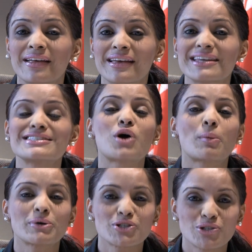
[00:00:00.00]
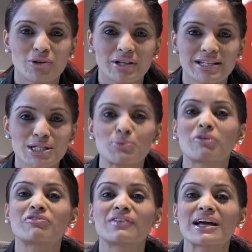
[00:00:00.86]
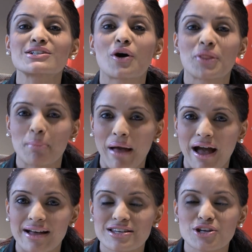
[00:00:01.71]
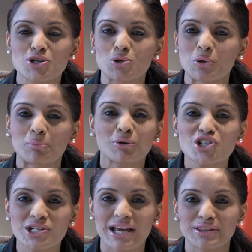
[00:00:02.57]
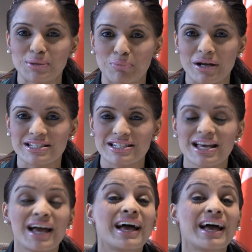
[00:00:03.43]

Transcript: it is an opportunity to reflect on the past, to appreciate the present,